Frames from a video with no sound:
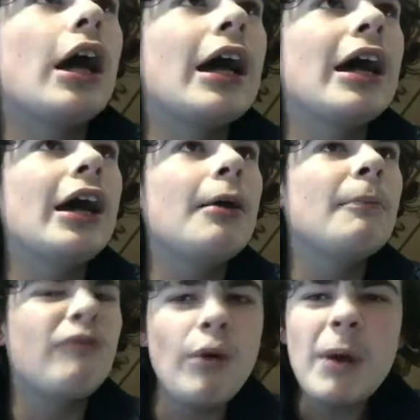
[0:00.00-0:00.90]

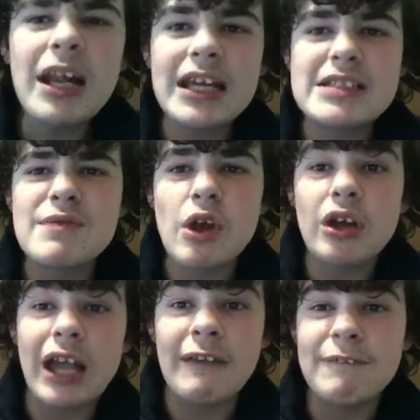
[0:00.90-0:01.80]
Um, for my next
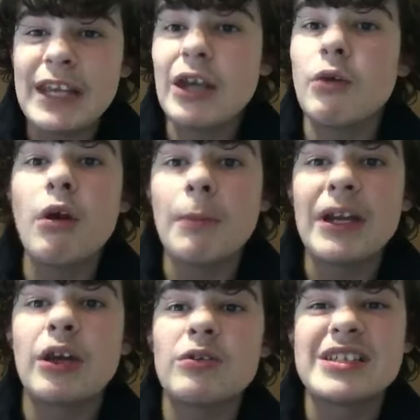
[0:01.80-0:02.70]
vlog, I think it will
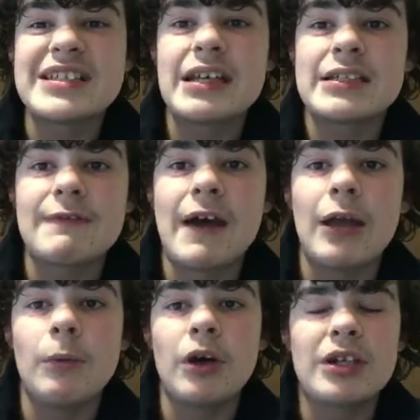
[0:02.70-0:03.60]
be the Alton Towers
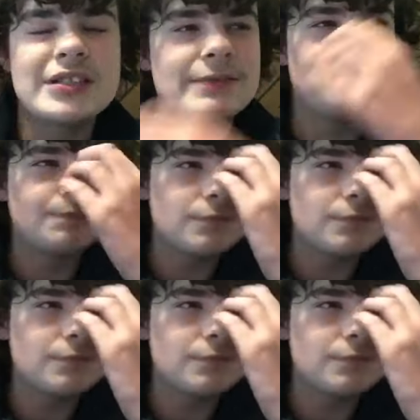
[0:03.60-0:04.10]
fireworks